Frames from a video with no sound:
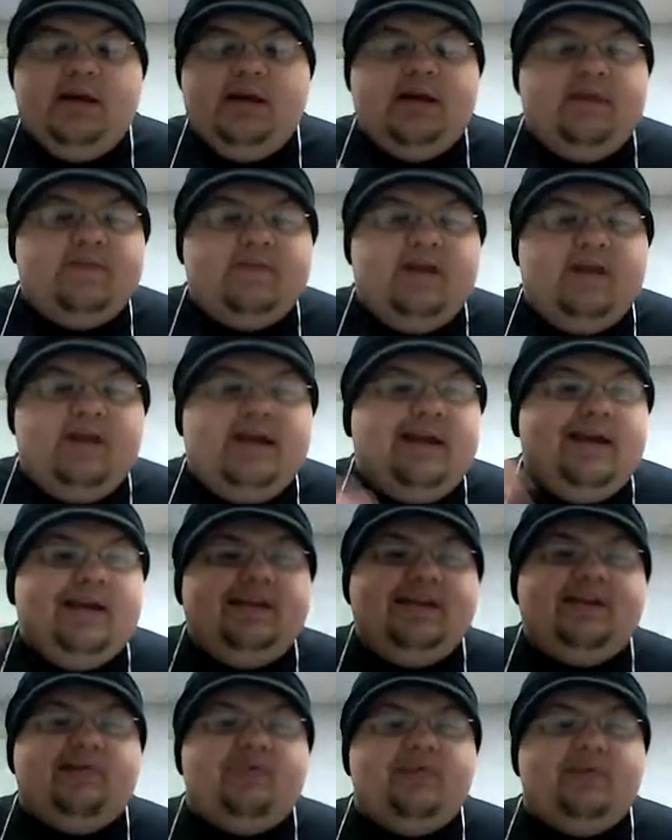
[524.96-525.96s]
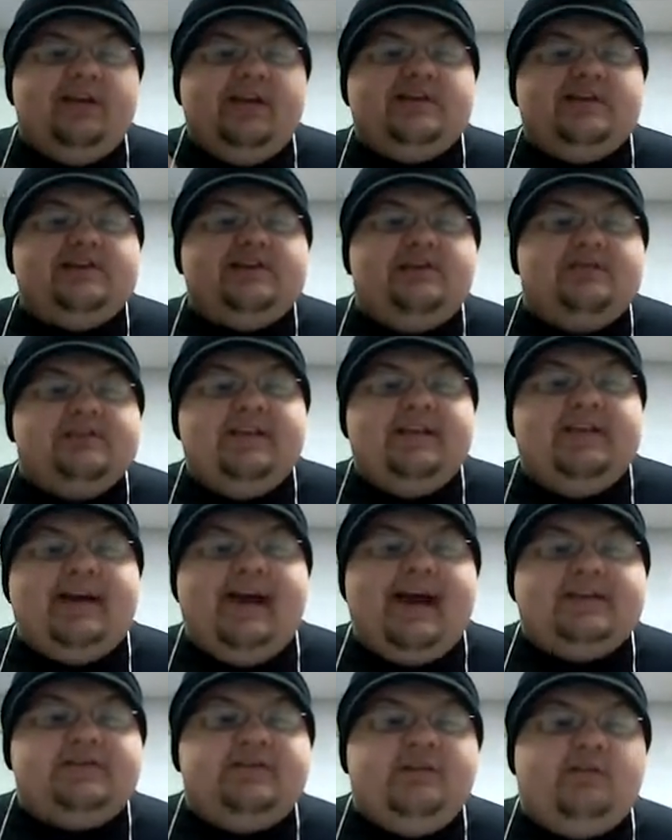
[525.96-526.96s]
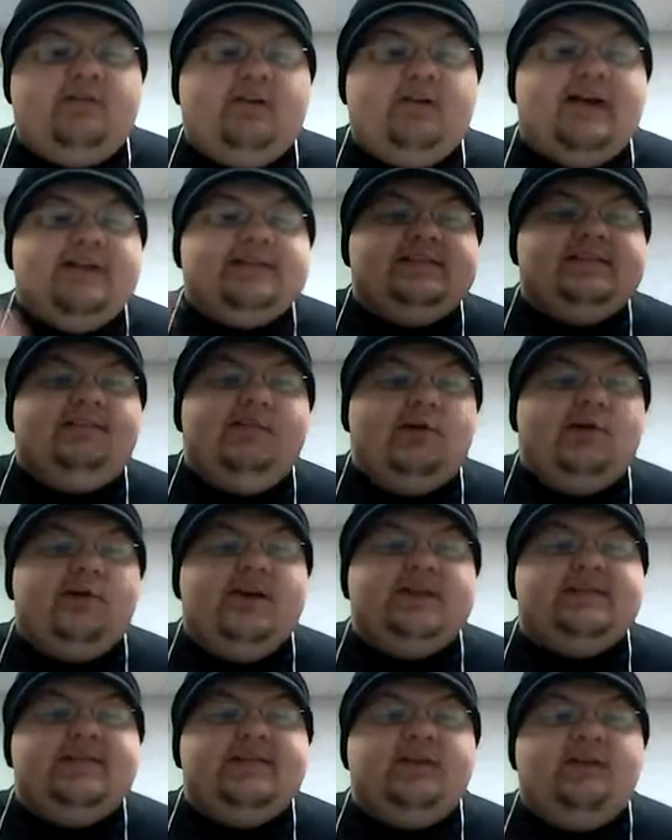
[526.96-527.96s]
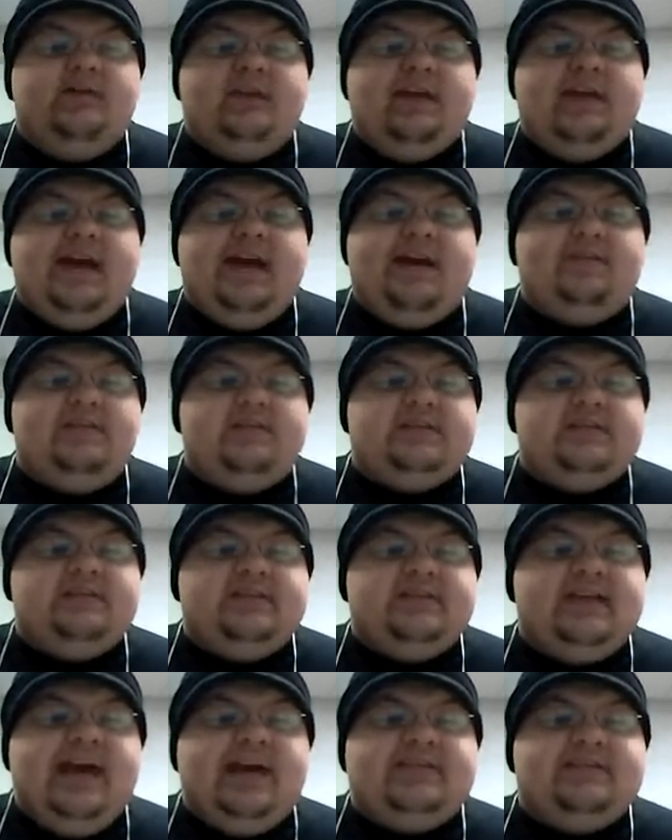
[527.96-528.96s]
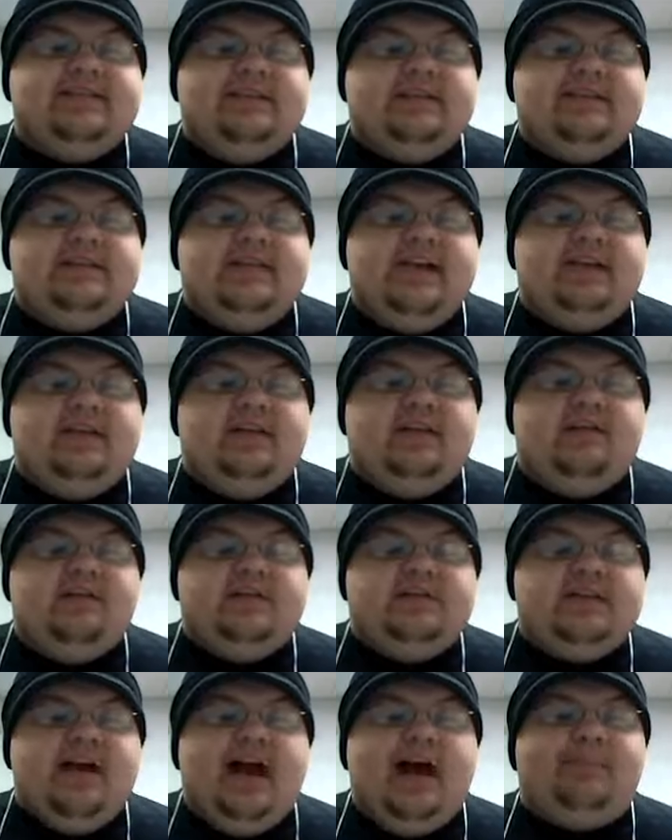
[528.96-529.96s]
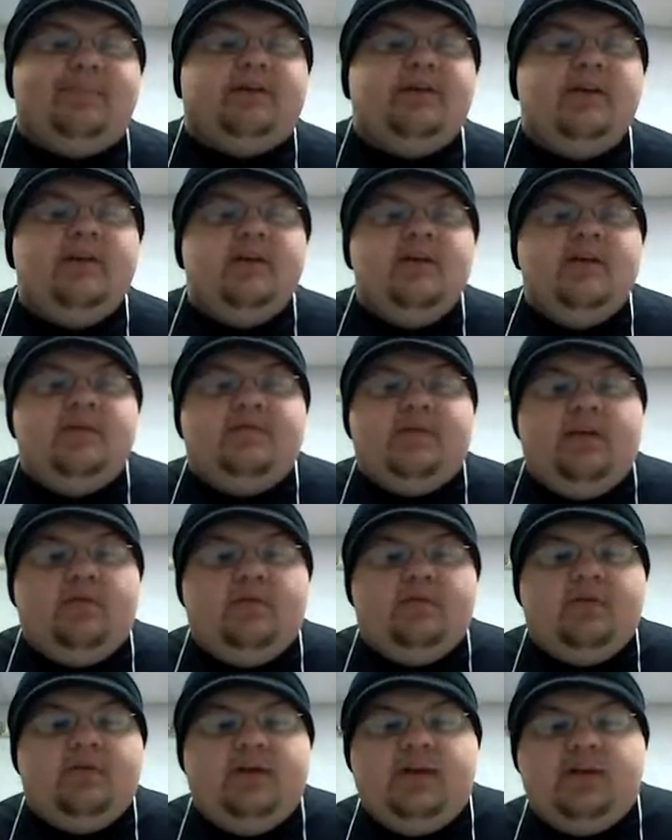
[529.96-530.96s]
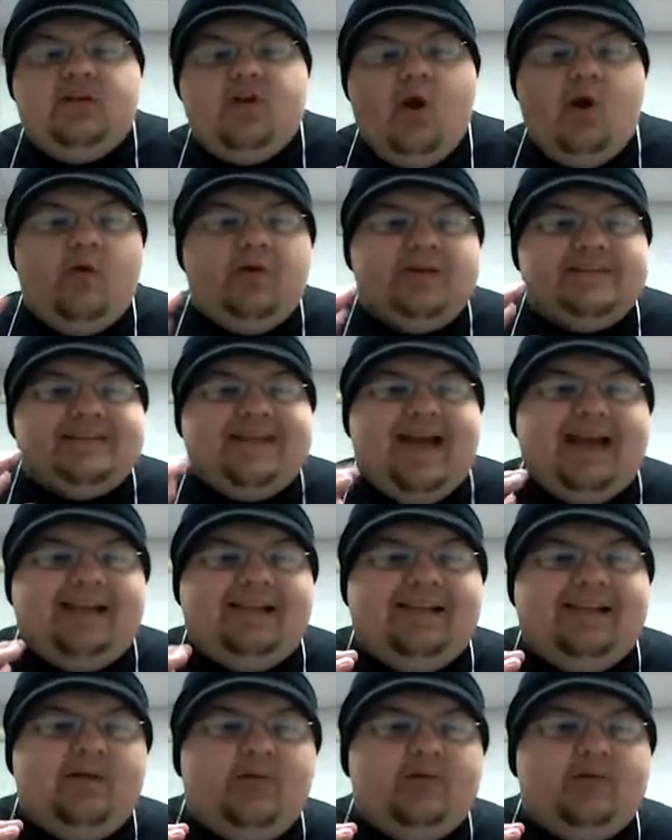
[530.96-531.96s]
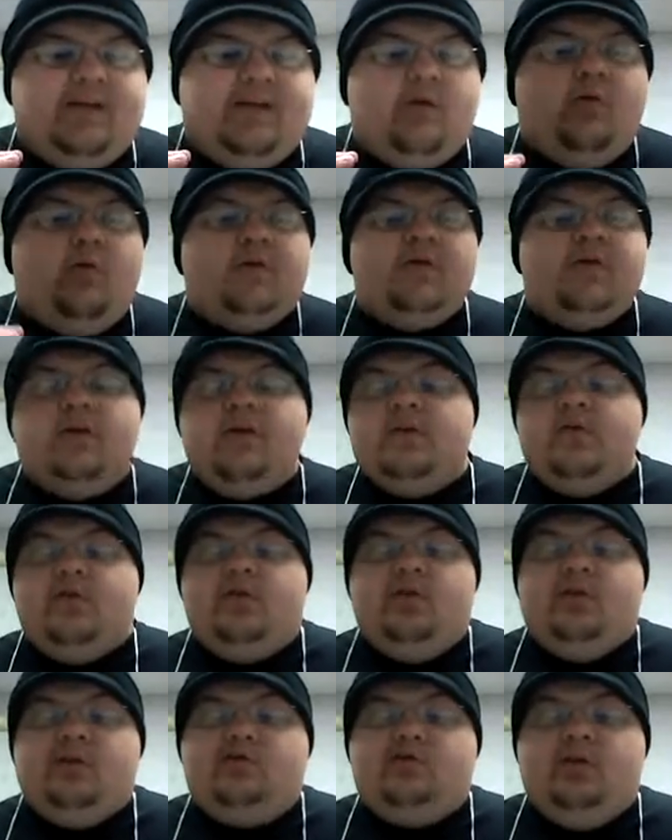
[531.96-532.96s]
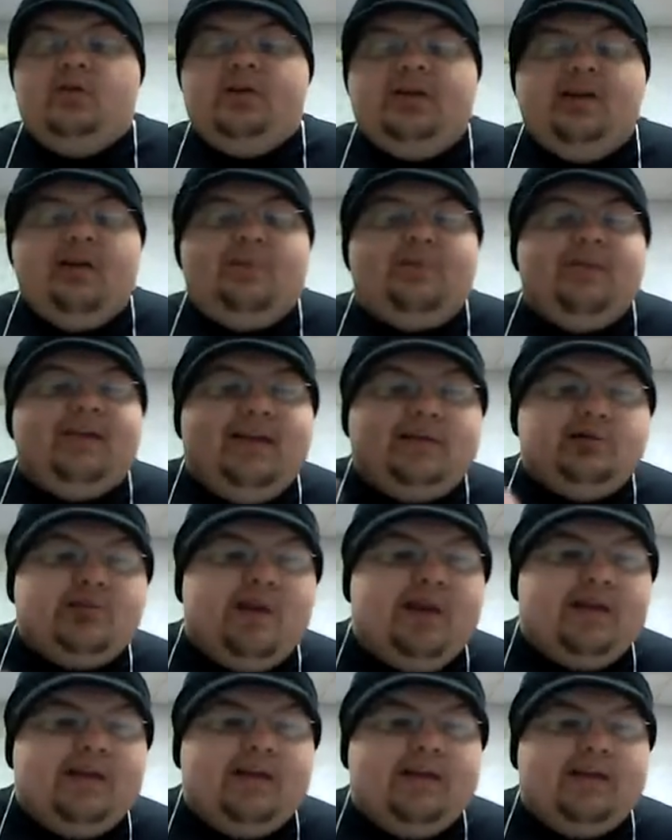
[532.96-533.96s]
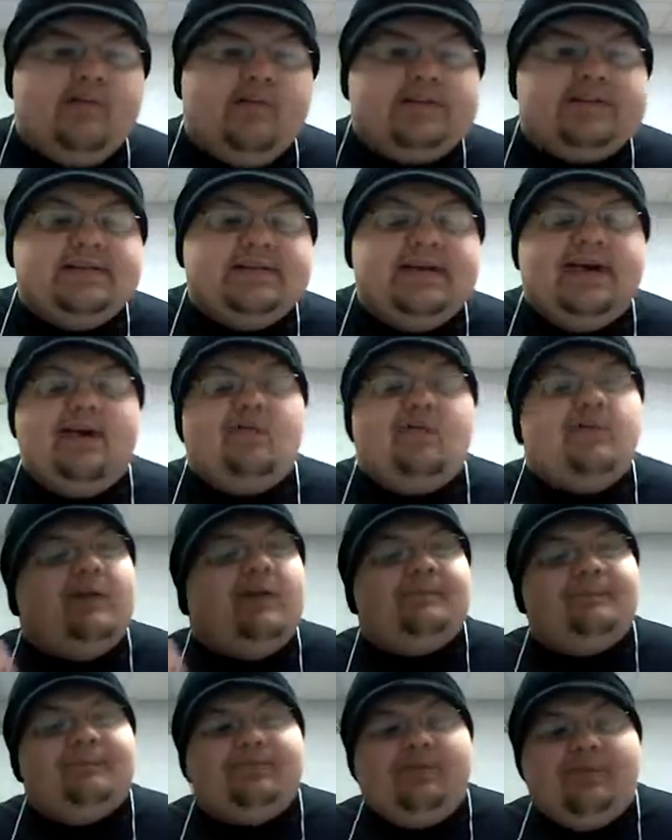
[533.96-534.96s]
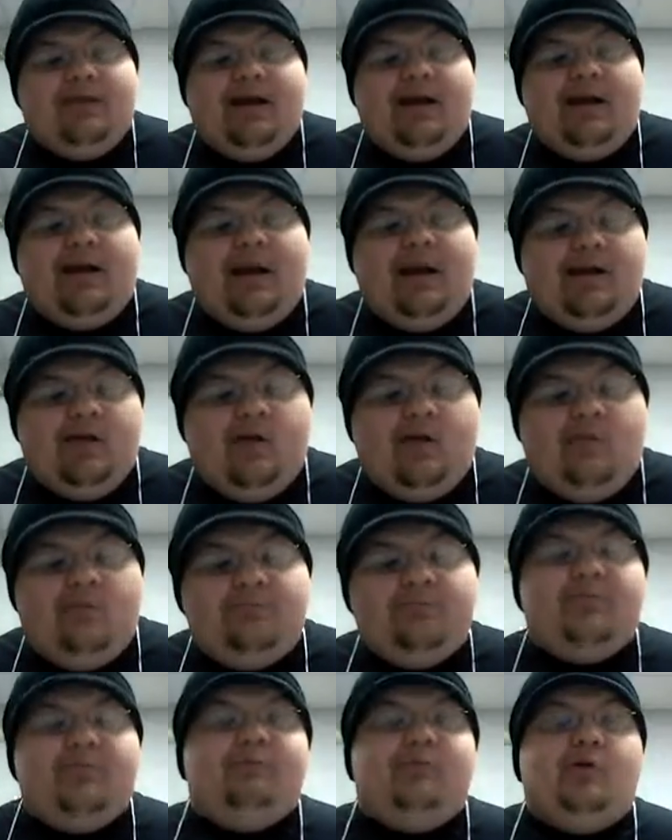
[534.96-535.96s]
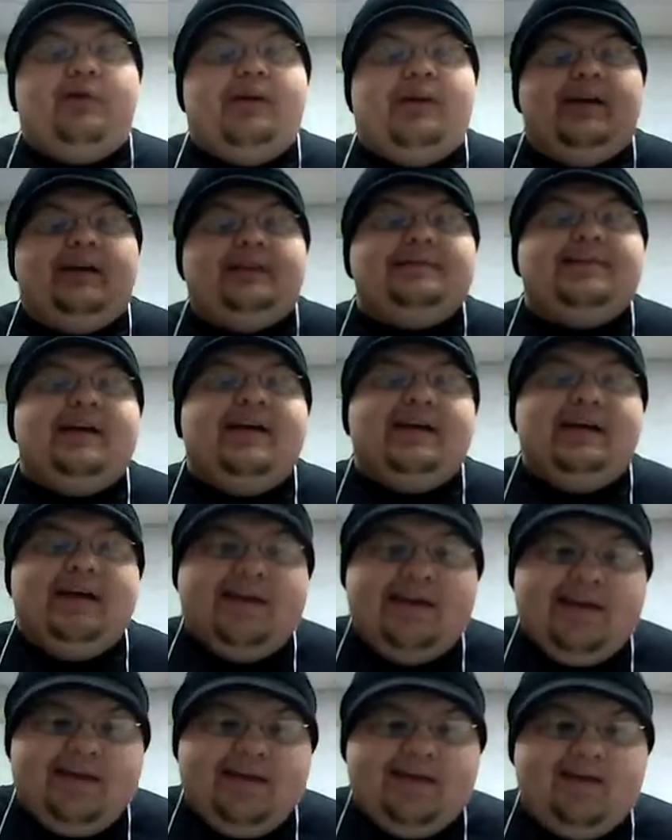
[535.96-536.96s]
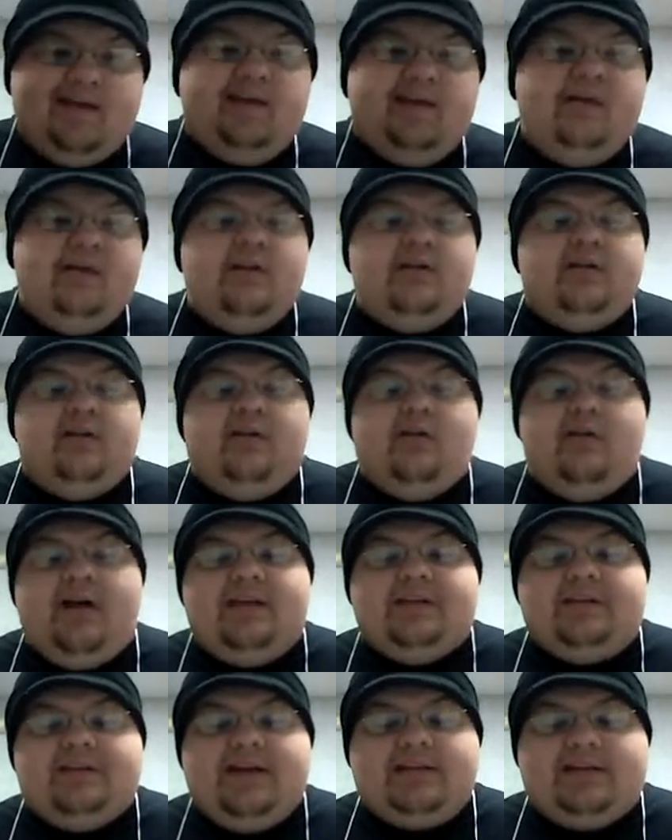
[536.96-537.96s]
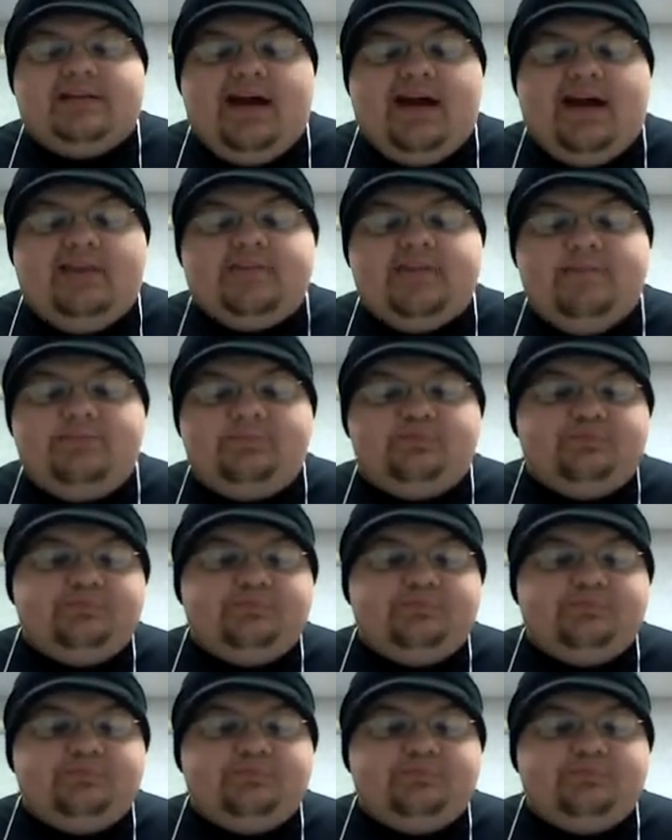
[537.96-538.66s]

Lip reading: you really just don't see the guys, younger guys, progressing. You really have those just guys that are at the top, and they really know exactly what they want. When you look at a company like Dragon Gate USA, where, you know, the booking is kind of you know, at times,